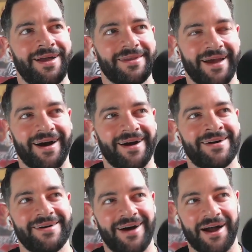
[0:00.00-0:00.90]
Yeah,
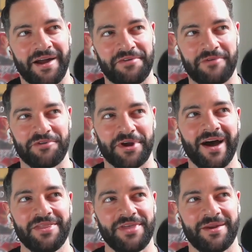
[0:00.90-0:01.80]
I
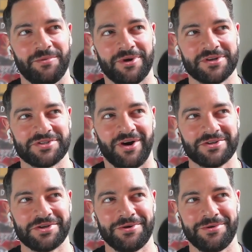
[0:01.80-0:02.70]
forgot that it was
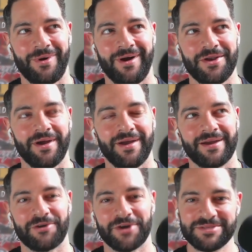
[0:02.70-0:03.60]
also
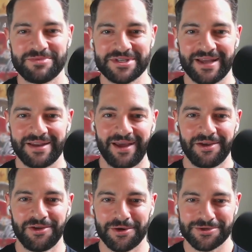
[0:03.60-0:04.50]
Christmas and
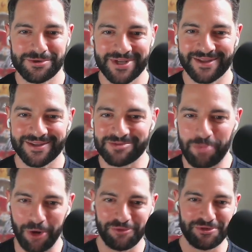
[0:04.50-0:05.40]
New Year's. It was like this
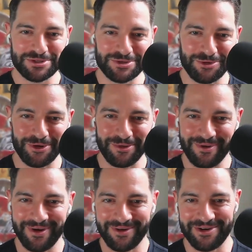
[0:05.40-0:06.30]
perfect storm
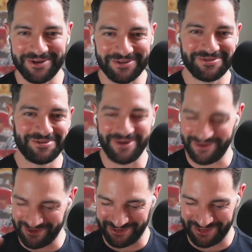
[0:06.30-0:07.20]
of
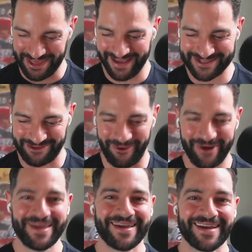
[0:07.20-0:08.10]
things
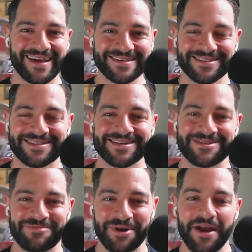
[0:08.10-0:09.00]
working against us.
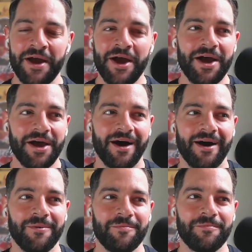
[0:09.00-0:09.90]
But
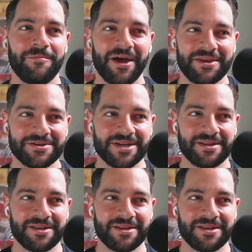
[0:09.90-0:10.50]
I think you said at the